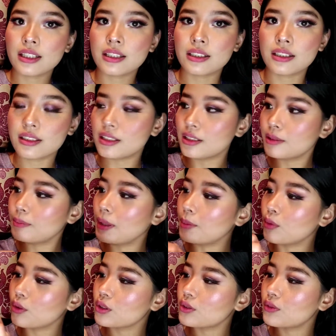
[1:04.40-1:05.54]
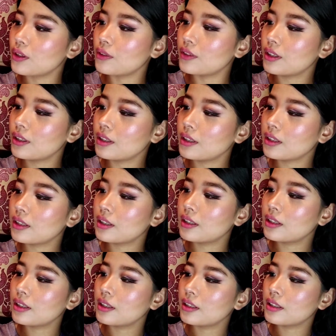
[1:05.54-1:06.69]
This is my most favorite.
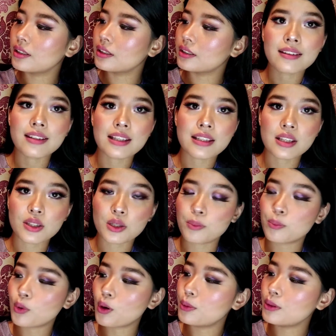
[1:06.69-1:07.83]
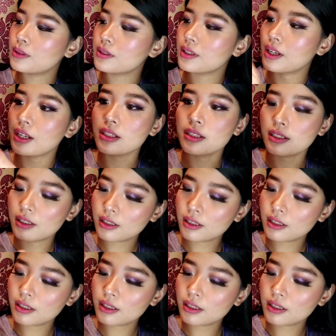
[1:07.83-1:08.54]
This is the purple shade.